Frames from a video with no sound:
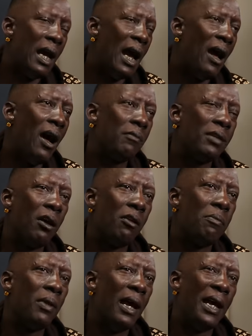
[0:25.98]
Yeah, I hopped on
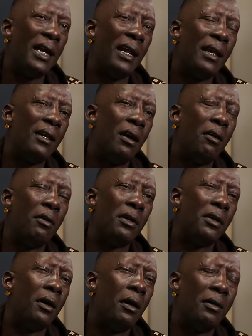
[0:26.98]
a plane. You know,
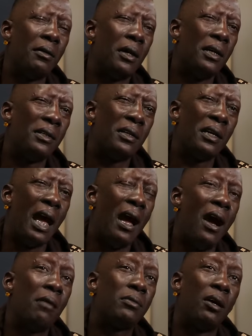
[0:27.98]
uh, I
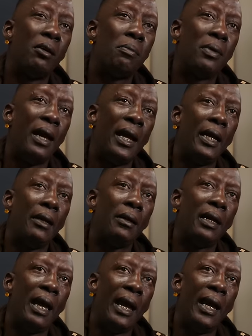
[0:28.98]
hopped on a
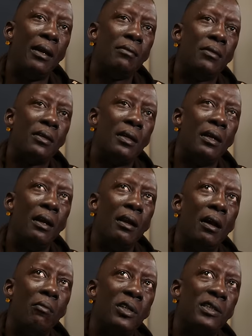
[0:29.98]
plane Vlad.
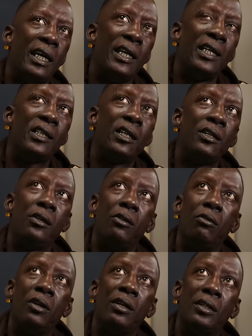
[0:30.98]
And I'm going to say this to
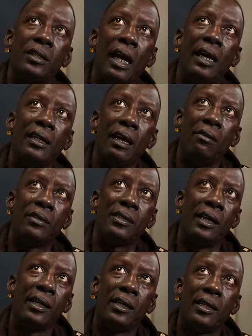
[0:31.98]
you because I ain't never
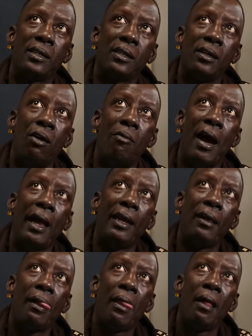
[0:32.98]
said this to
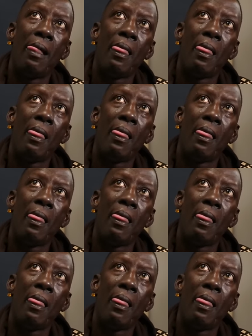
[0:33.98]
nobody.